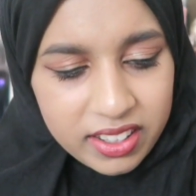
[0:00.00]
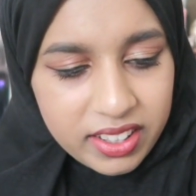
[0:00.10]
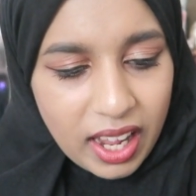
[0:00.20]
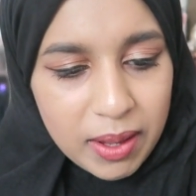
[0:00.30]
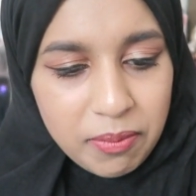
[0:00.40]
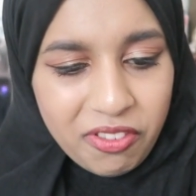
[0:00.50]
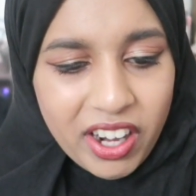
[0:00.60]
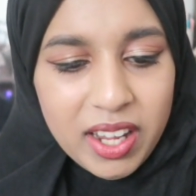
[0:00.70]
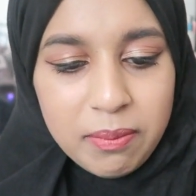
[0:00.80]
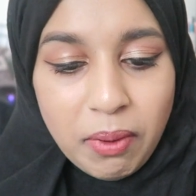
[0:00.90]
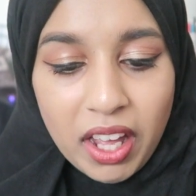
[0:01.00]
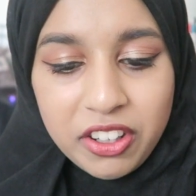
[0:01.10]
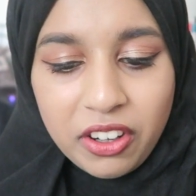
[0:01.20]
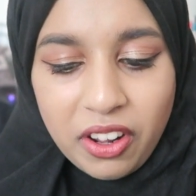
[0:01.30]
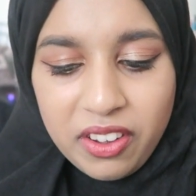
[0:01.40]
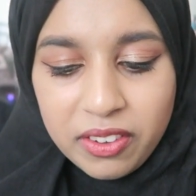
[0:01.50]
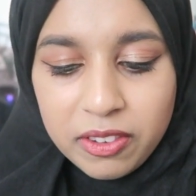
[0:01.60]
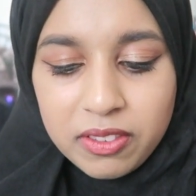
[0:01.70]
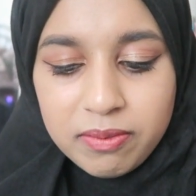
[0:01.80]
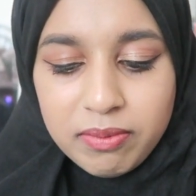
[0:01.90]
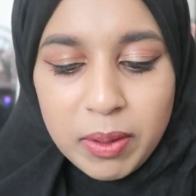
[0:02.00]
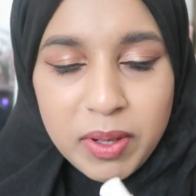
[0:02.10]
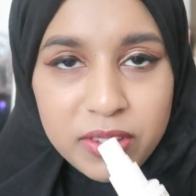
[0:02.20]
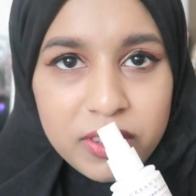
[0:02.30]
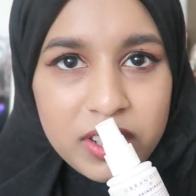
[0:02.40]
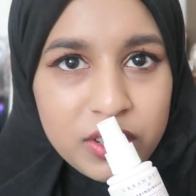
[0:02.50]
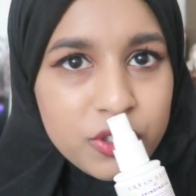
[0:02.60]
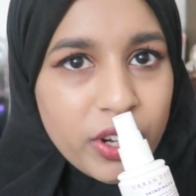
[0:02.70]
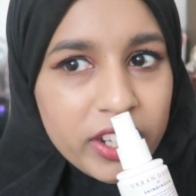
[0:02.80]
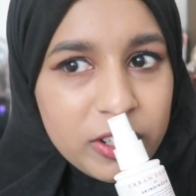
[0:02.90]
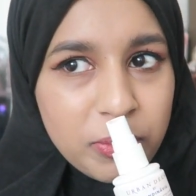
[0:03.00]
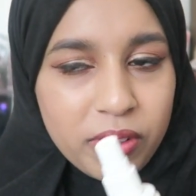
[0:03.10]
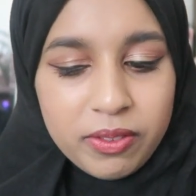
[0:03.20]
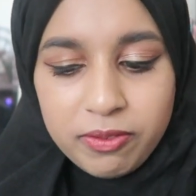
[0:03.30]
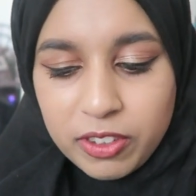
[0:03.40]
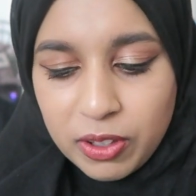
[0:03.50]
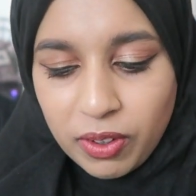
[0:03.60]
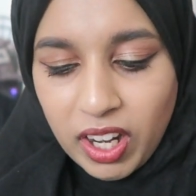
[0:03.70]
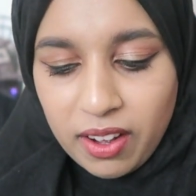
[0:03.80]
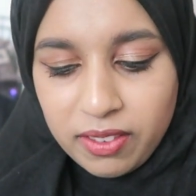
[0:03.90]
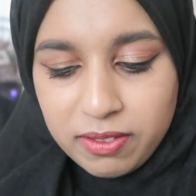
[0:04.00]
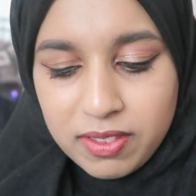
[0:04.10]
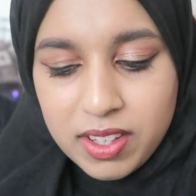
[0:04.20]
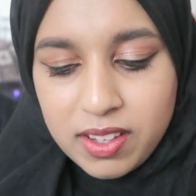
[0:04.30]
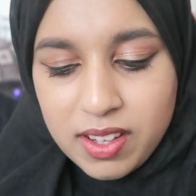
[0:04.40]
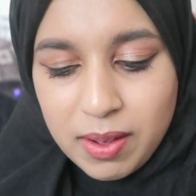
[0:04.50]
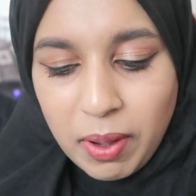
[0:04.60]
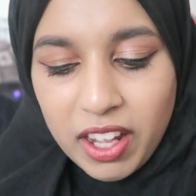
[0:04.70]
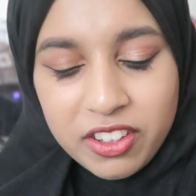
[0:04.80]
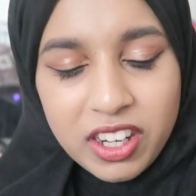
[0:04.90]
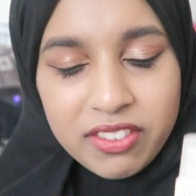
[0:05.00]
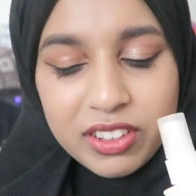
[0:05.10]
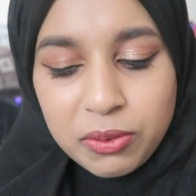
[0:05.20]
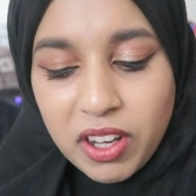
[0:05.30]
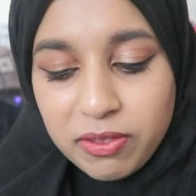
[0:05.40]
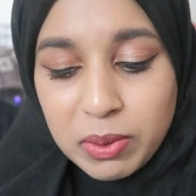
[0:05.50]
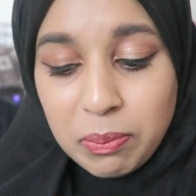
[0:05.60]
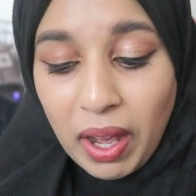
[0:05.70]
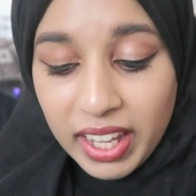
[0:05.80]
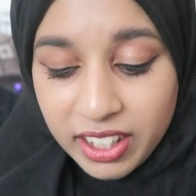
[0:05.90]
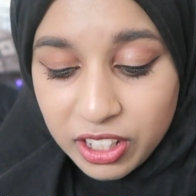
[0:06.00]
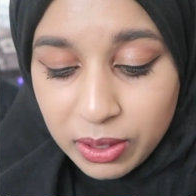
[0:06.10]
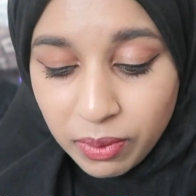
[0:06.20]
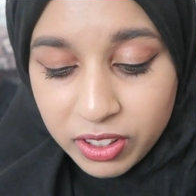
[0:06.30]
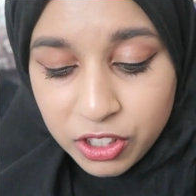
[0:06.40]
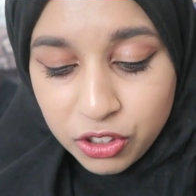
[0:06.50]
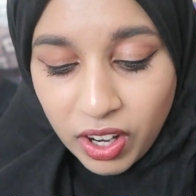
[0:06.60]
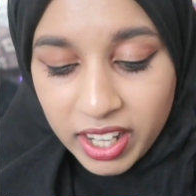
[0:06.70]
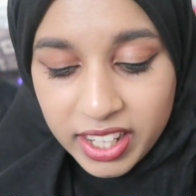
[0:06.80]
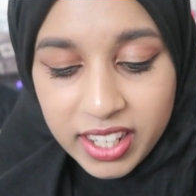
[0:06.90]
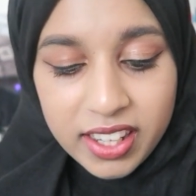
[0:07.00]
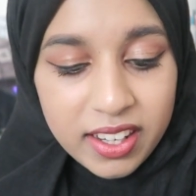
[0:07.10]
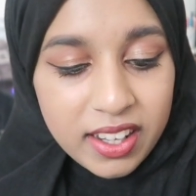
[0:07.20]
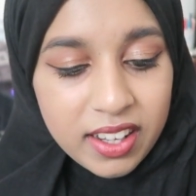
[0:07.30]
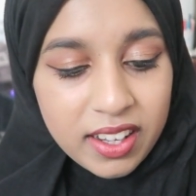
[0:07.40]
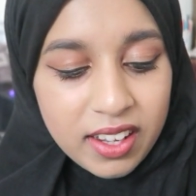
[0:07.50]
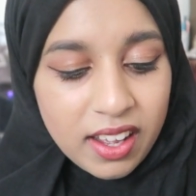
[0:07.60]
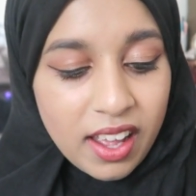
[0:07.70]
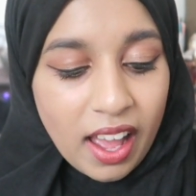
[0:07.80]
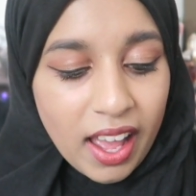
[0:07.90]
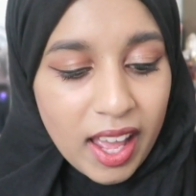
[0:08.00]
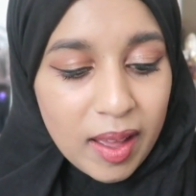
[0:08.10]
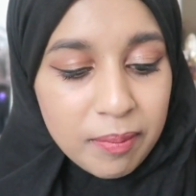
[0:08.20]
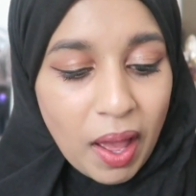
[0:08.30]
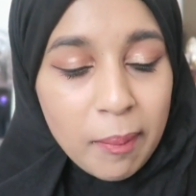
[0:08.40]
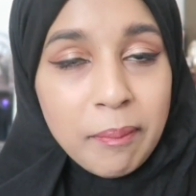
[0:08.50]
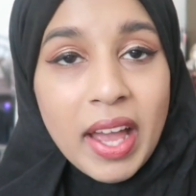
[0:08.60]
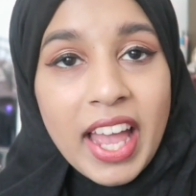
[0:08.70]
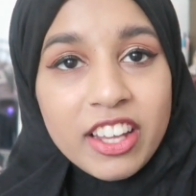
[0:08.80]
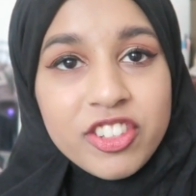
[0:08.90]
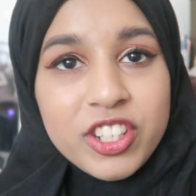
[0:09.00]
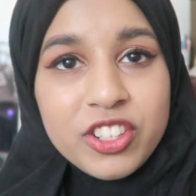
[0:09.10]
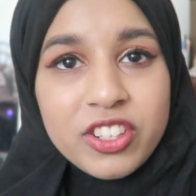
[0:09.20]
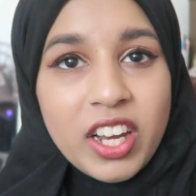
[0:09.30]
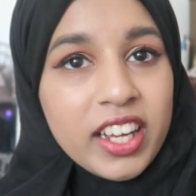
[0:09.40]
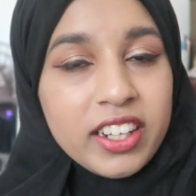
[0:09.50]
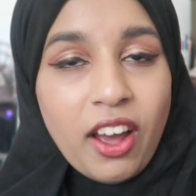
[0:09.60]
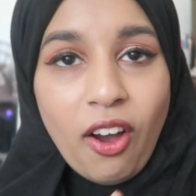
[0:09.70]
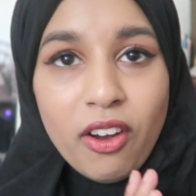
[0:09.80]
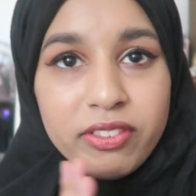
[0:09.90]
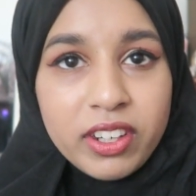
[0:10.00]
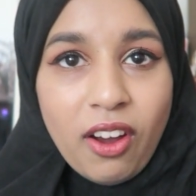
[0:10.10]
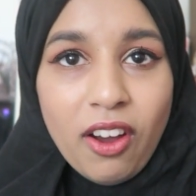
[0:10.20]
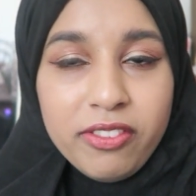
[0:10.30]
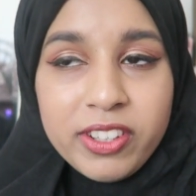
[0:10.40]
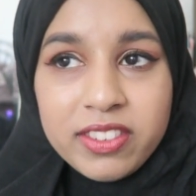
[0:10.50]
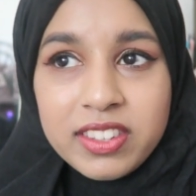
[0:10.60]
time frame, but I don't know. Maybe I do need to try a new one out. But I don't know if it's worth me buying a new one to try it. I might actually do like a half and half to